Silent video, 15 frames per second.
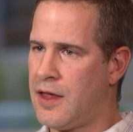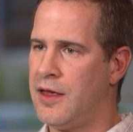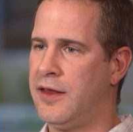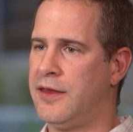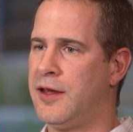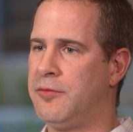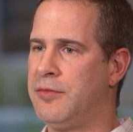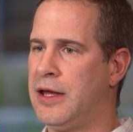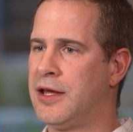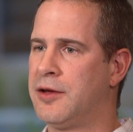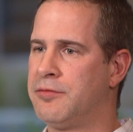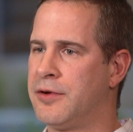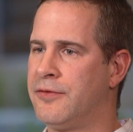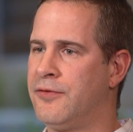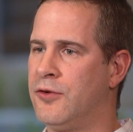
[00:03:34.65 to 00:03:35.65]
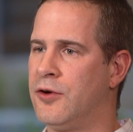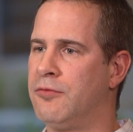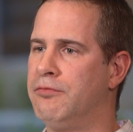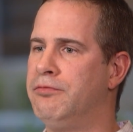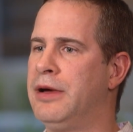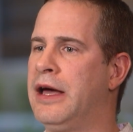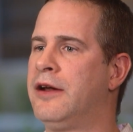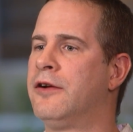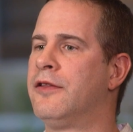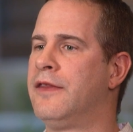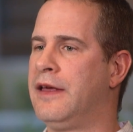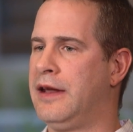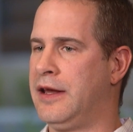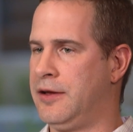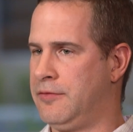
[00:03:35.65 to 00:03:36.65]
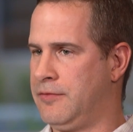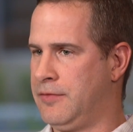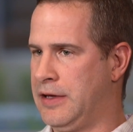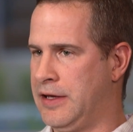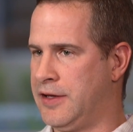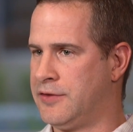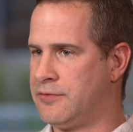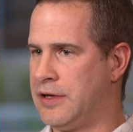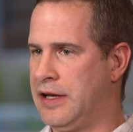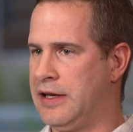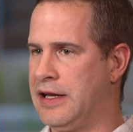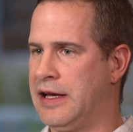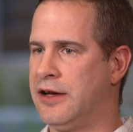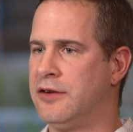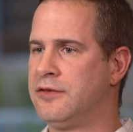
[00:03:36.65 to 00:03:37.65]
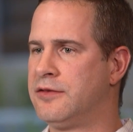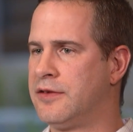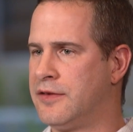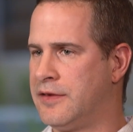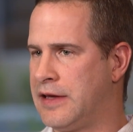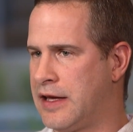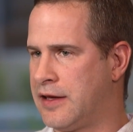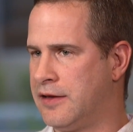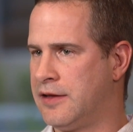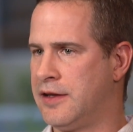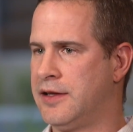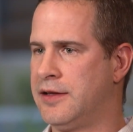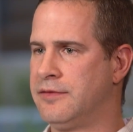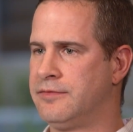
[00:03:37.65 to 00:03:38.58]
and then make it perform better than it is right now, secondly.